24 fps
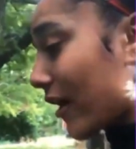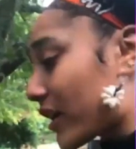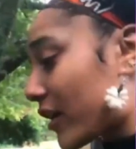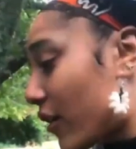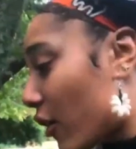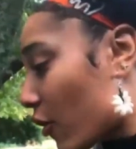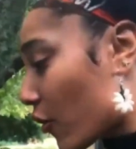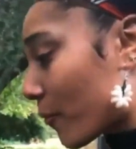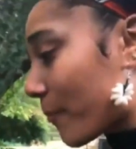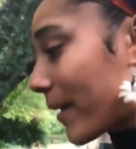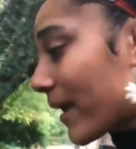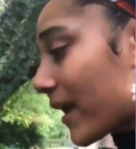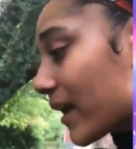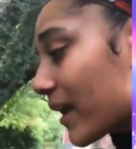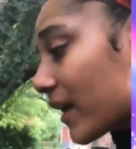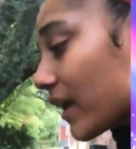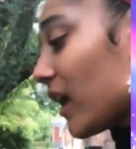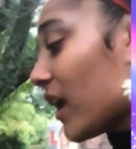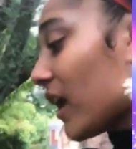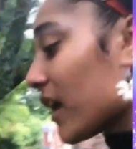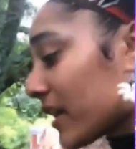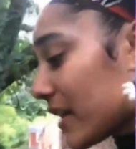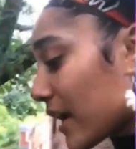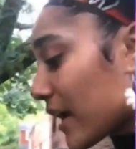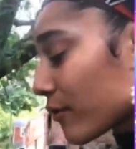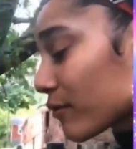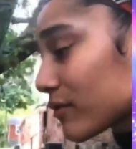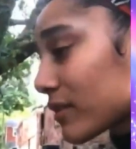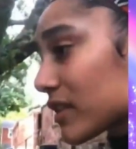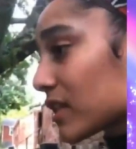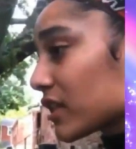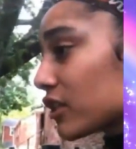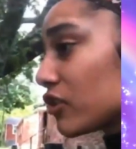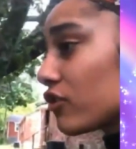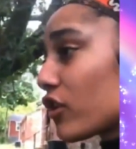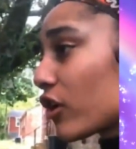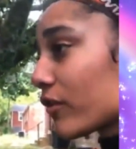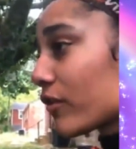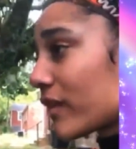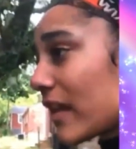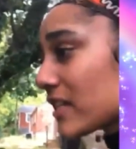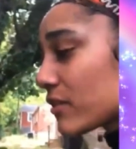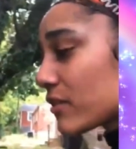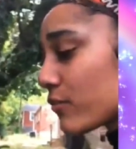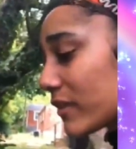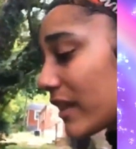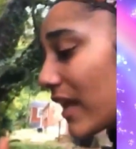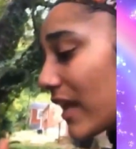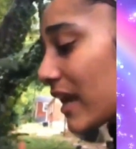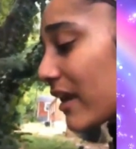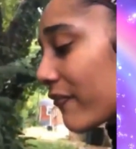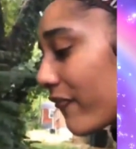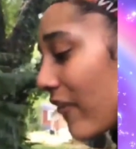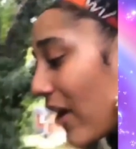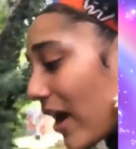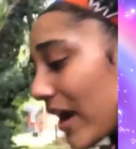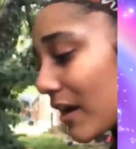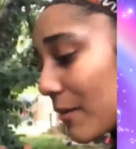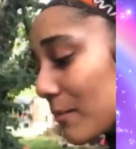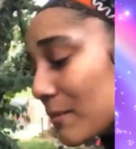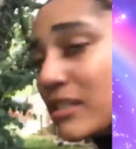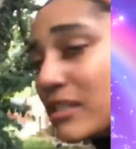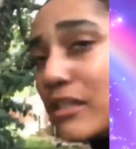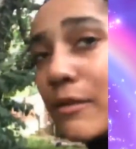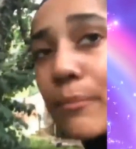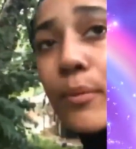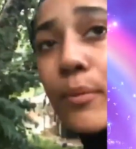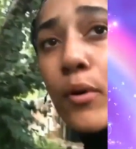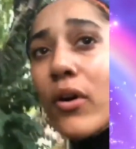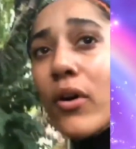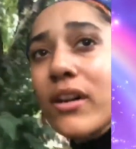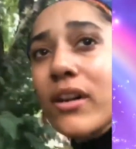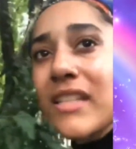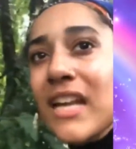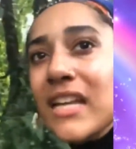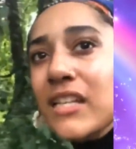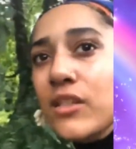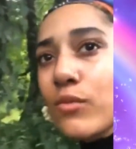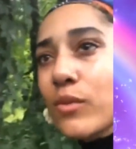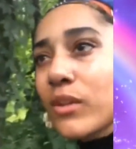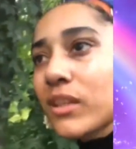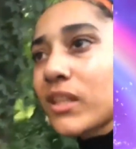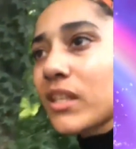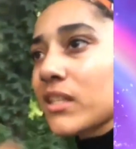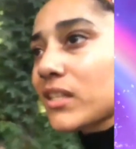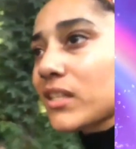sat with themselves. I think that they're still in this grand delusion.